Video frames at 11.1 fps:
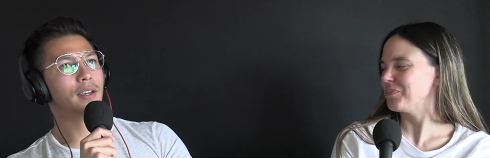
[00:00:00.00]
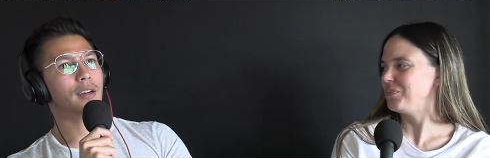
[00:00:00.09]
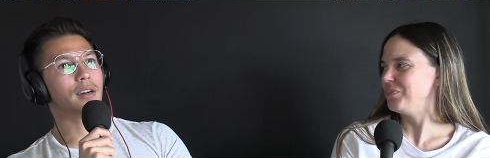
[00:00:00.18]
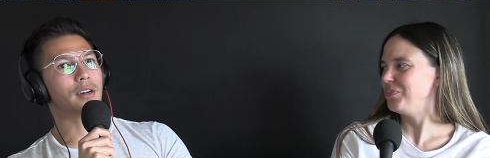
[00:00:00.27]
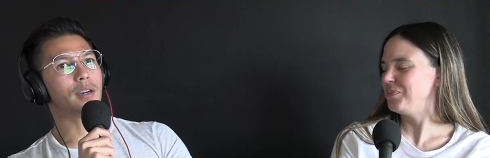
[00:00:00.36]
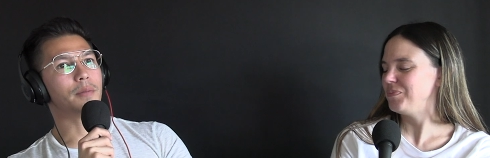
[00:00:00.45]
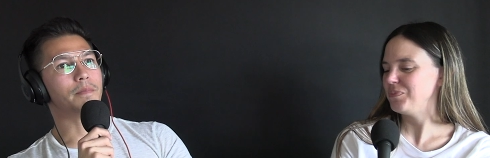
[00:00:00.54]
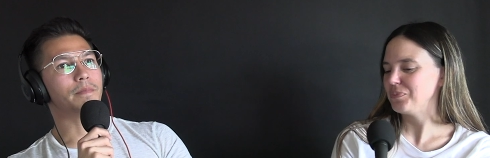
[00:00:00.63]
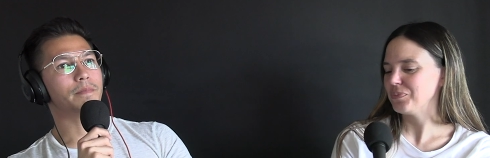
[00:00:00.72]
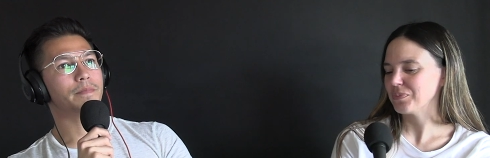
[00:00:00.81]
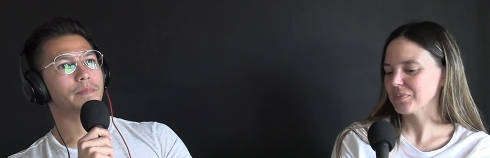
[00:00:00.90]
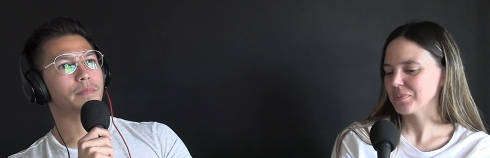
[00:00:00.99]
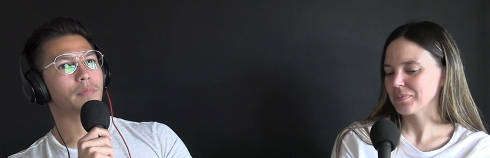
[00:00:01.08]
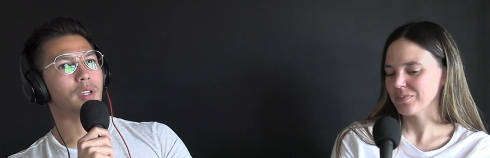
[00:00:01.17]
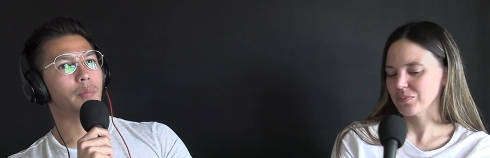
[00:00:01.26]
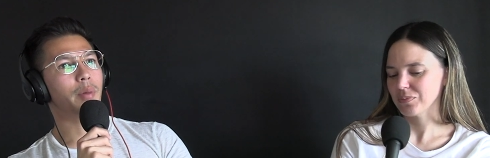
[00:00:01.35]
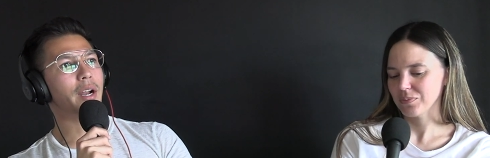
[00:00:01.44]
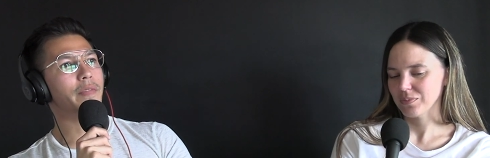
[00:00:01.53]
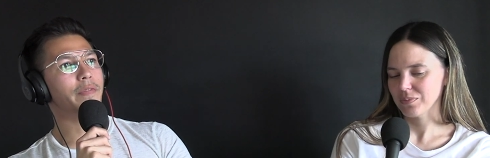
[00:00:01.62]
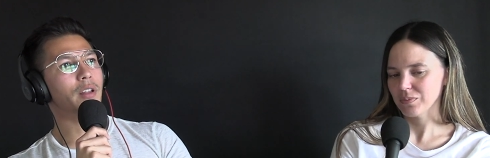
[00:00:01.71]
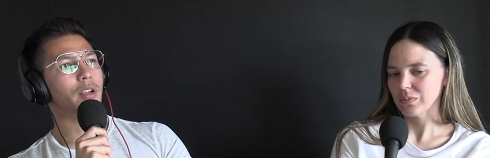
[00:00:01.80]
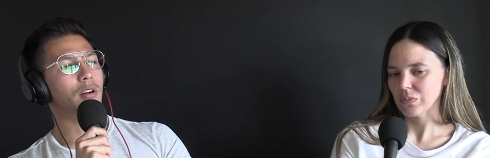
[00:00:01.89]
Speaker 1: Um, But I
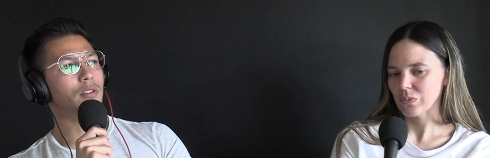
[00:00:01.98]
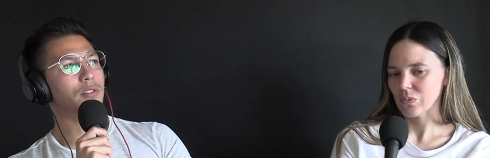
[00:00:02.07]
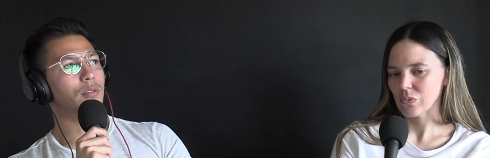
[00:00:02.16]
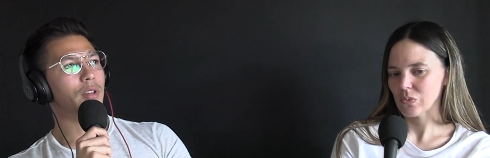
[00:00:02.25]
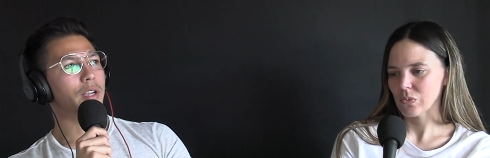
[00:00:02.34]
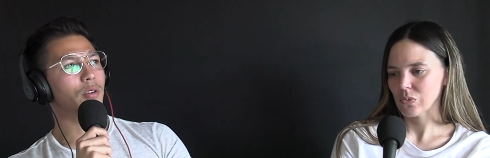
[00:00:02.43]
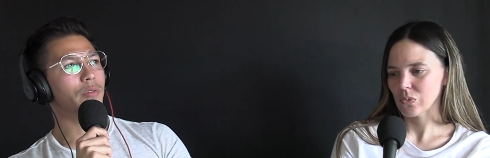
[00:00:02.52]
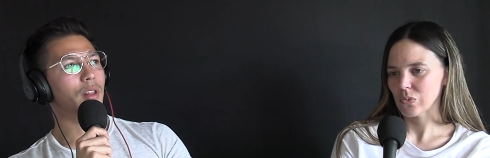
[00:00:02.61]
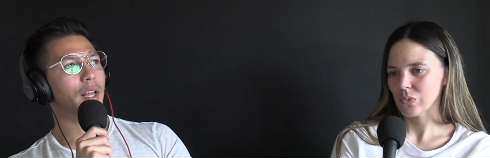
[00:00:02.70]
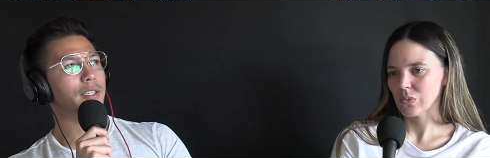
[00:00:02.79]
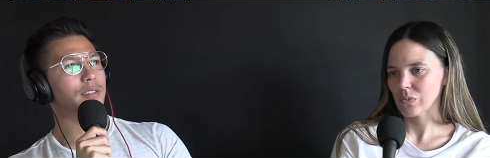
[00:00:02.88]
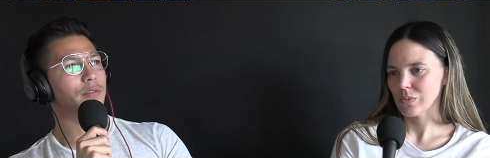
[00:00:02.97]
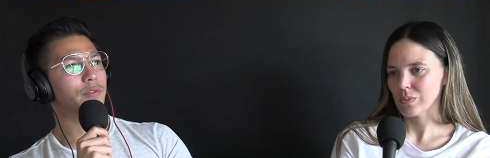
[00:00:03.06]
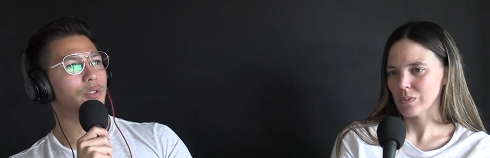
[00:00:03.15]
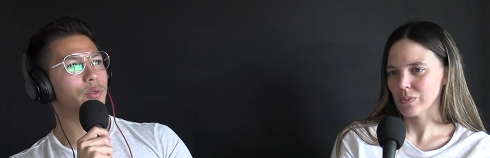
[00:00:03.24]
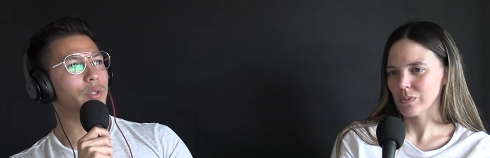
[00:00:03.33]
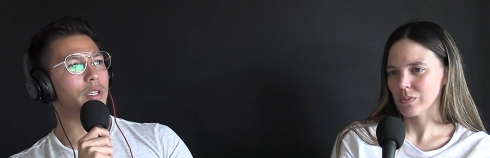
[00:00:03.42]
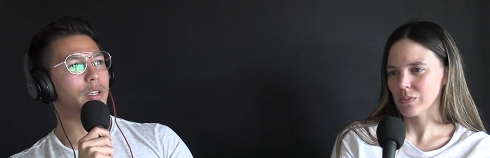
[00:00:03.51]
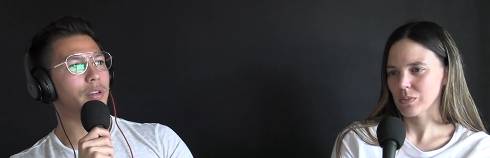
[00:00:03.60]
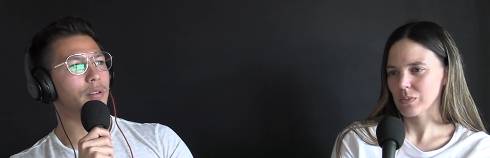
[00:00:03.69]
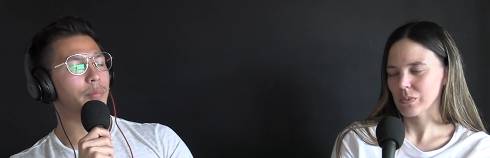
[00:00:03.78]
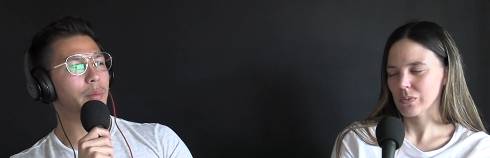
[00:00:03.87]
feel like also like over the last few
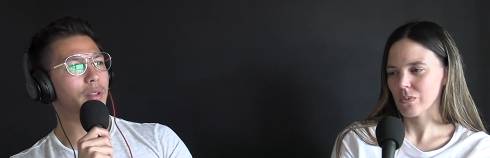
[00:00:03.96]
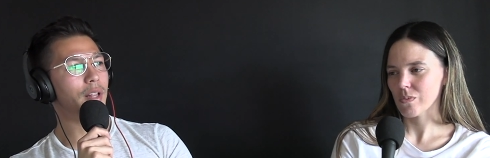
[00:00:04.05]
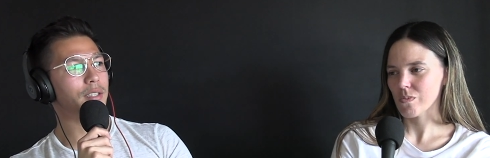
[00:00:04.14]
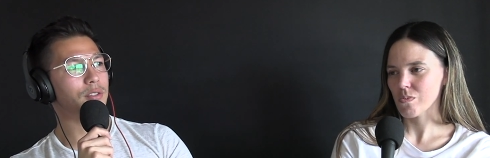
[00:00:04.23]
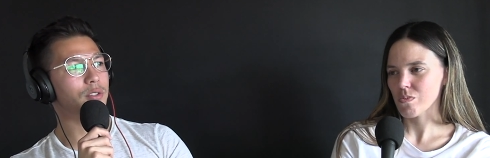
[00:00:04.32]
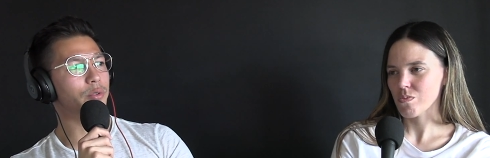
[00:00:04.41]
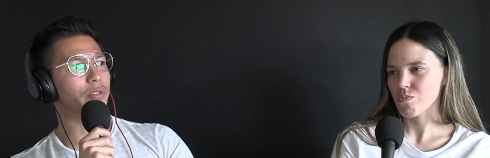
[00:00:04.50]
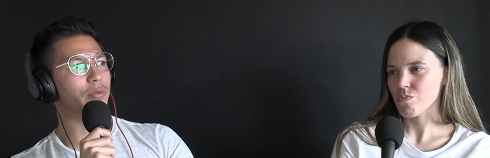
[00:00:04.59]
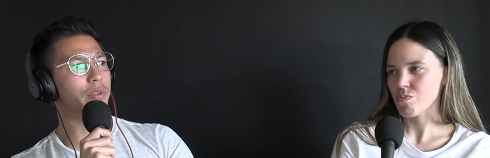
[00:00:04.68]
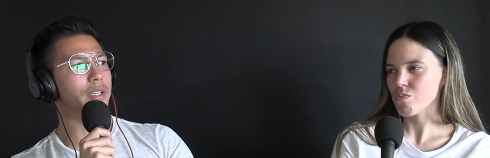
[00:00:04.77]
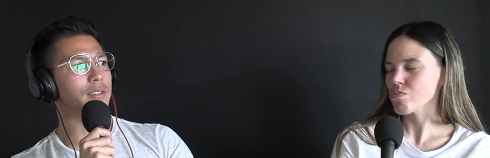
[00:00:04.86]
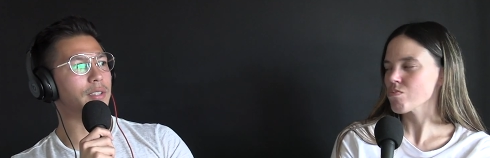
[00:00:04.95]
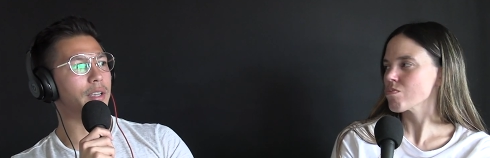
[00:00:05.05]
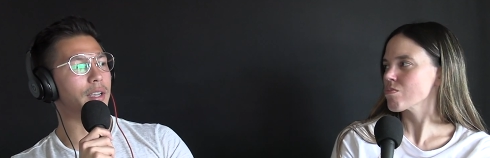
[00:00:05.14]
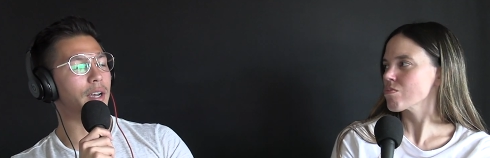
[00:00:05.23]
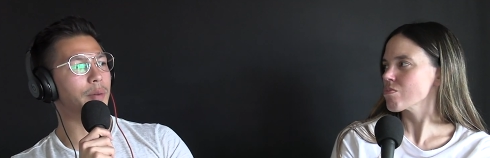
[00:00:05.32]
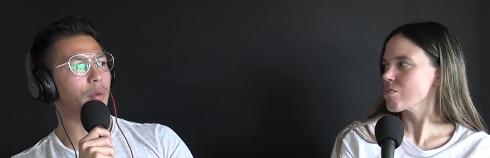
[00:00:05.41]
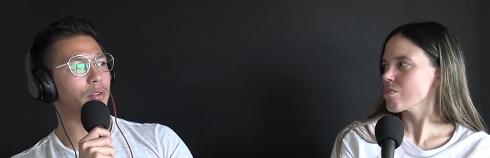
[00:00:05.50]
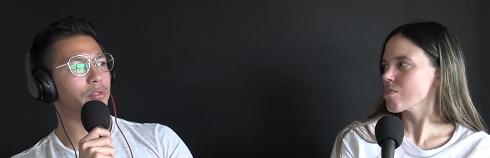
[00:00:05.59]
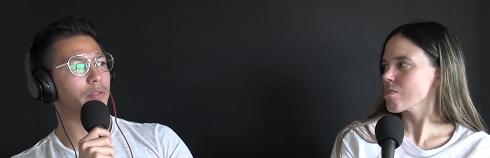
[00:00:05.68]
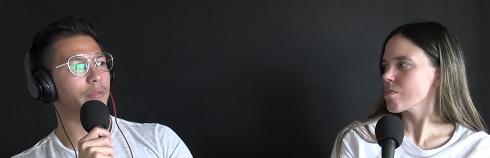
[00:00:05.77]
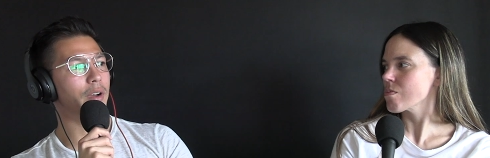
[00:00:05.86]
years, maybe the last two or three, it's like I'm
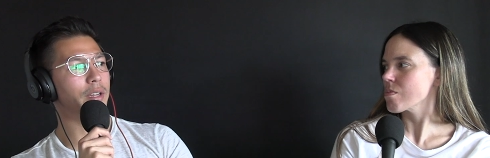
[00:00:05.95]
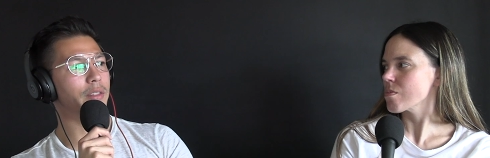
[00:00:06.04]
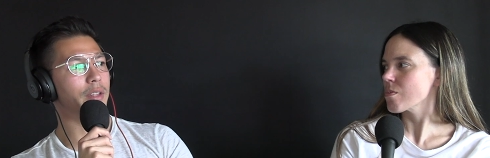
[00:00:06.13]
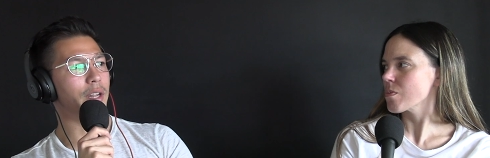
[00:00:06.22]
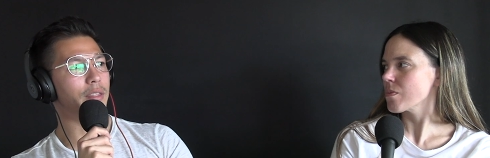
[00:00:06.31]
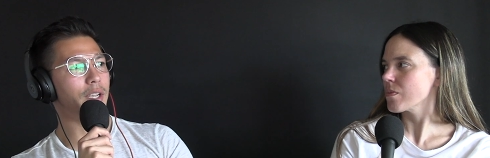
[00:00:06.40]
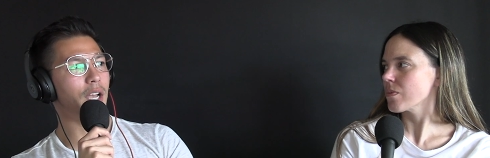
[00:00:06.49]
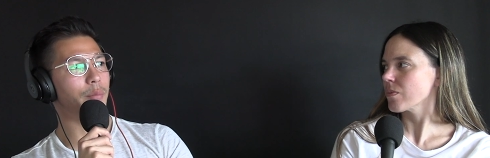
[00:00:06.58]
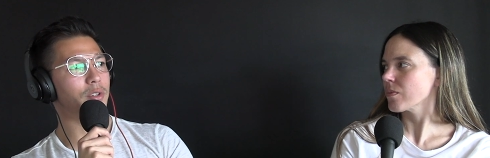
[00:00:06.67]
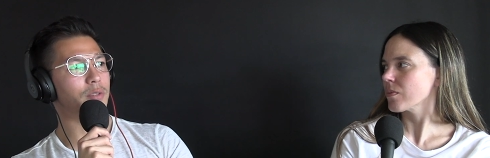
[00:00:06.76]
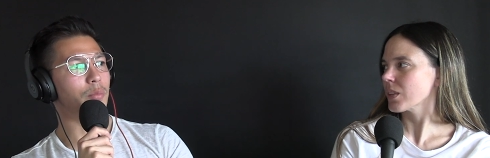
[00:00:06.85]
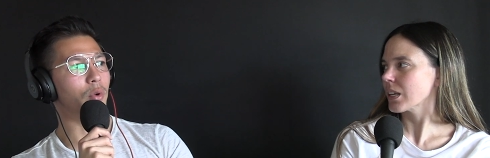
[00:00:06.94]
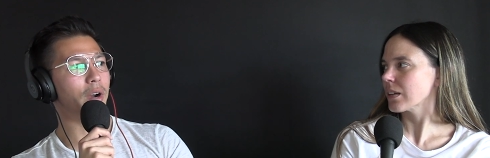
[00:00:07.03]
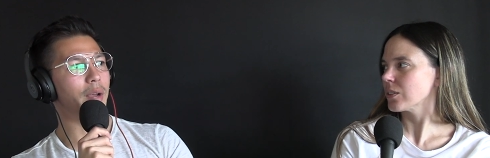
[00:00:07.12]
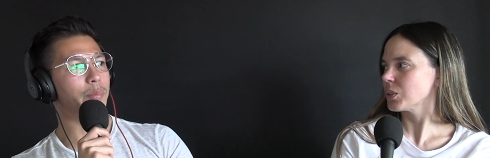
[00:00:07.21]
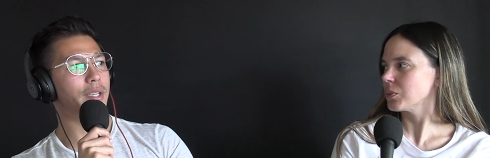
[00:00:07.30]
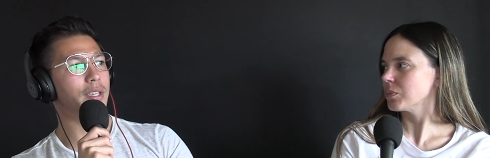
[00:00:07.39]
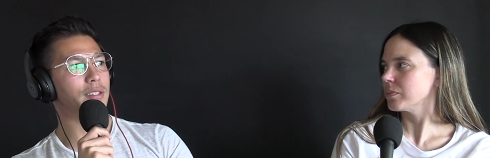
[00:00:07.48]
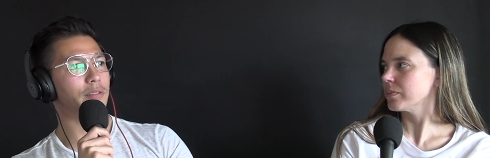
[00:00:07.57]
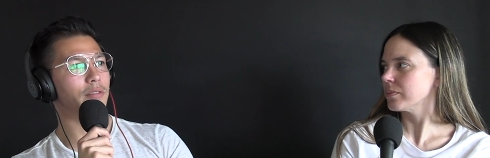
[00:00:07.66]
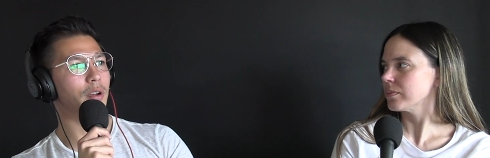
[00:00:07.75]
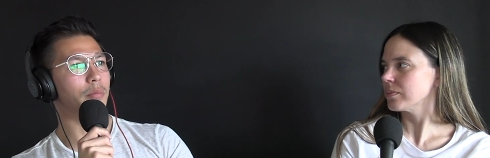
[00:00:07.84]
also finding that I think I'm just more at peace
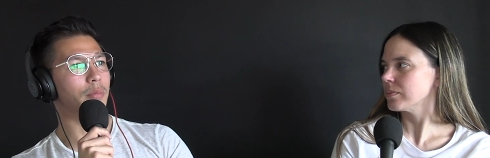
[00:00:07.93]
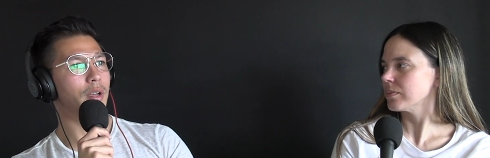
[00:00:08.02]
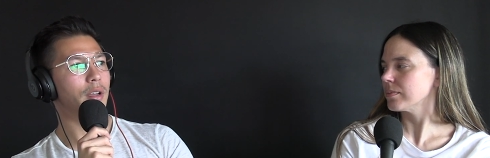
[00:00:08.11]
if I'm